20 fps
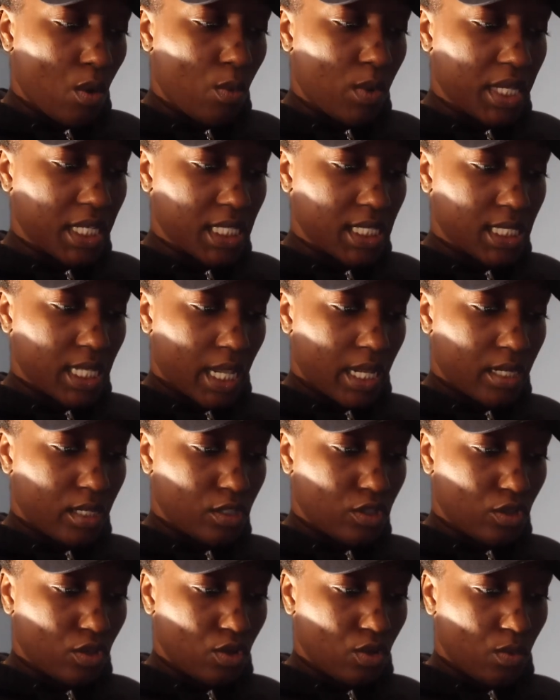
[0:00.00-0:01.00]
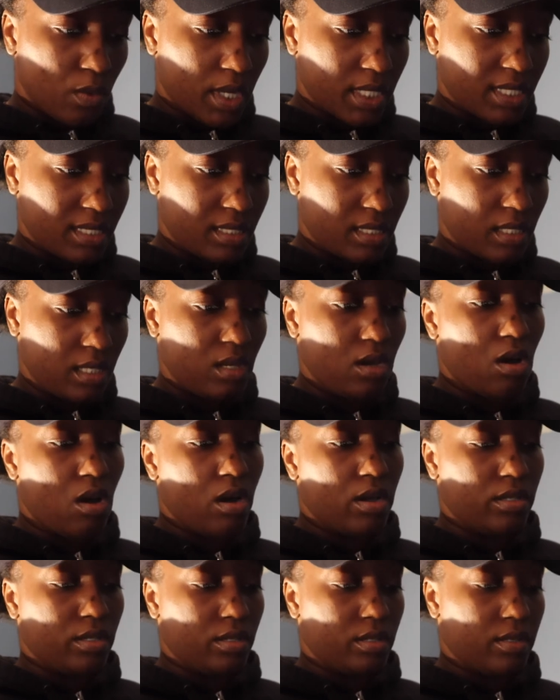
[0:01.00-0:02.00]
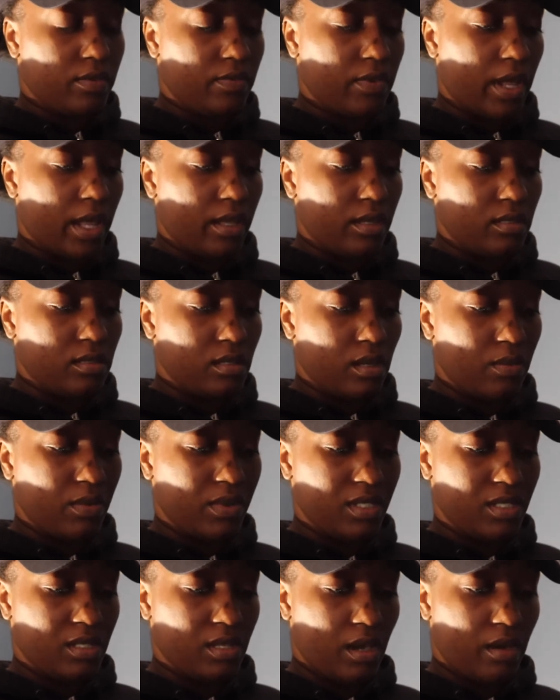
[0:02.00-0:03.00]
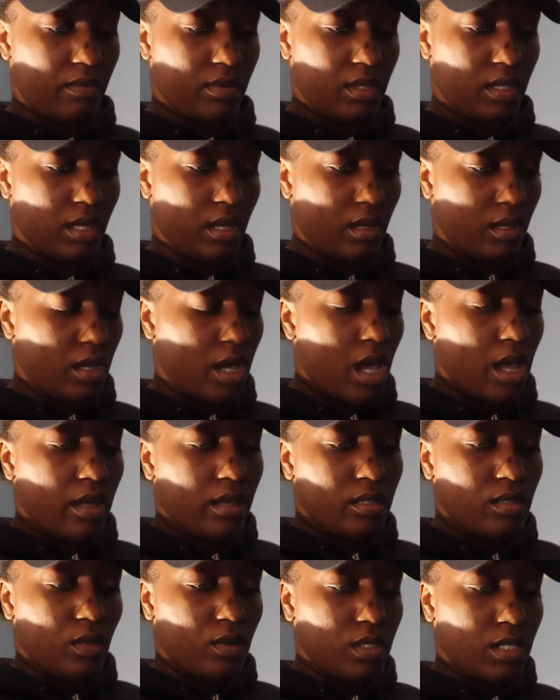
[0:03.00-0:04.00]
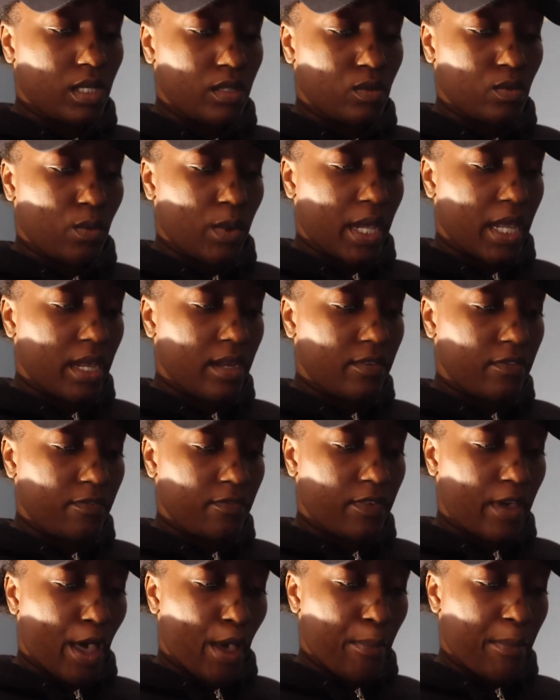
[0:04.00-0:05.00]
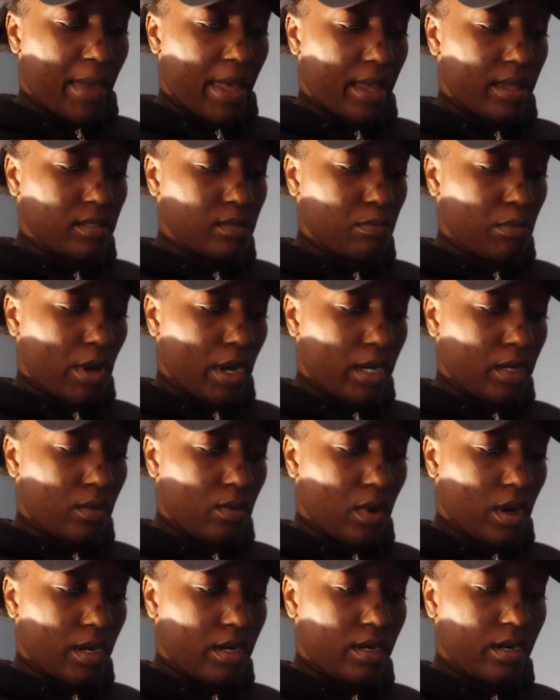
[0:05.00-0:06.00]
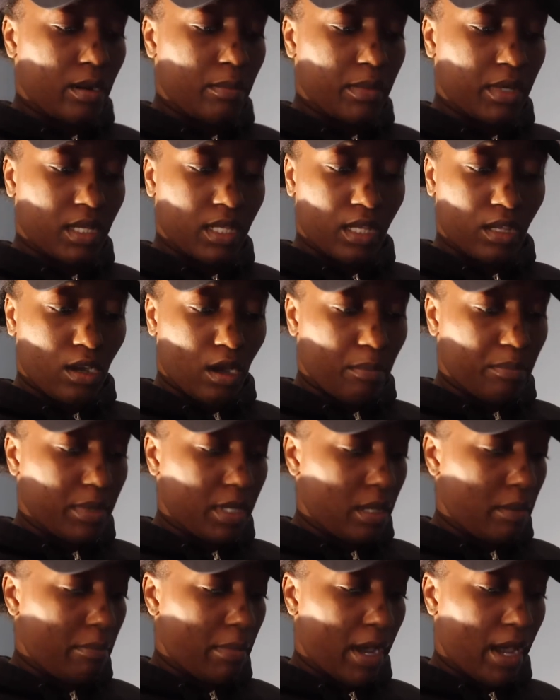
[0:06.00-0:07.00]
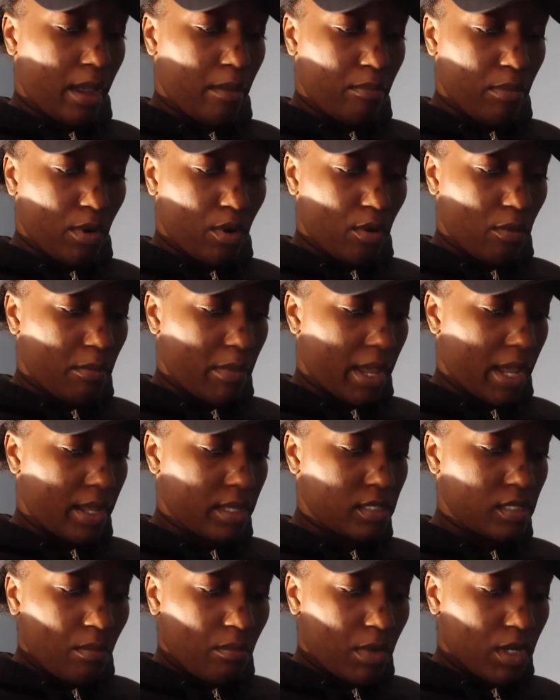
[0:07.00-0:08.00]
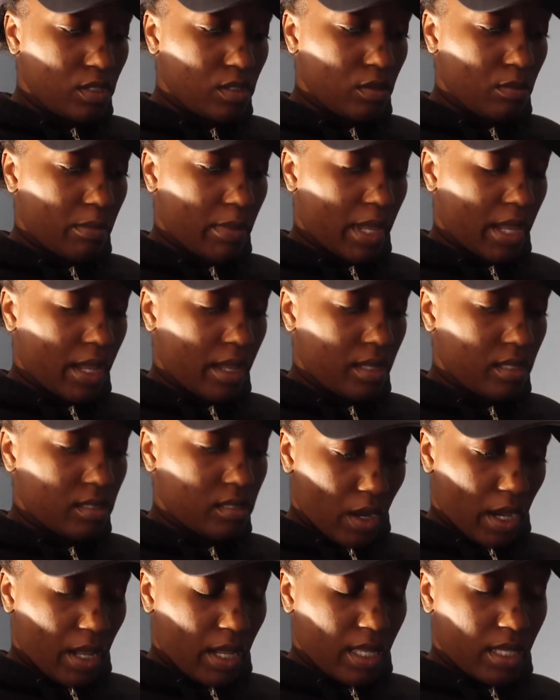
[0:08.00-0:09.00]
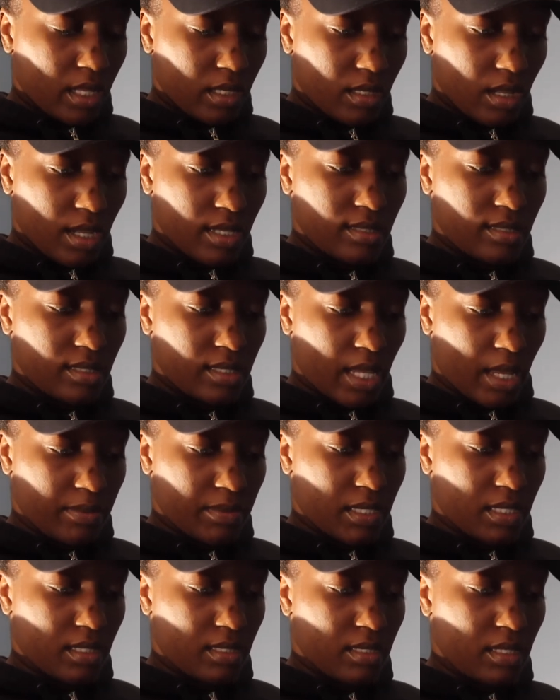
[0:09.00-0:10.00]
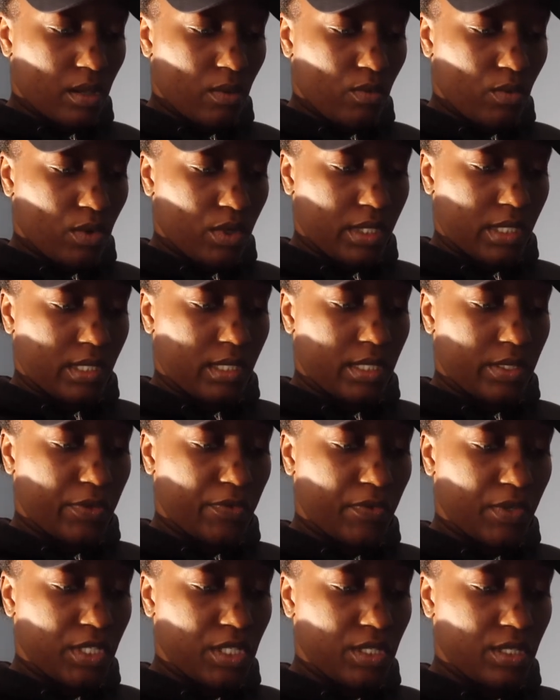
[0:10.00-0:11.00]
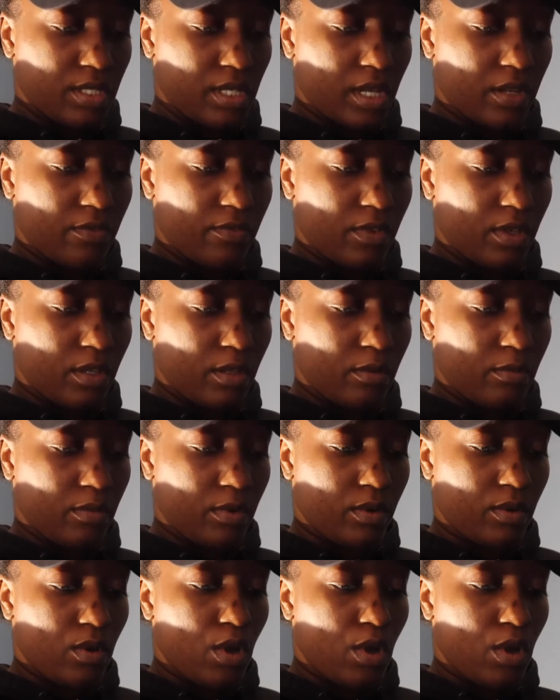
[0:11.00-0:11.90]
which data do you want to see on your device? I want to see everything. So it says weight, fat mass, body water. I'm gonna click on BMI, bone mass, muscle mass. So I clicked on steps and it said warning, this feature is not available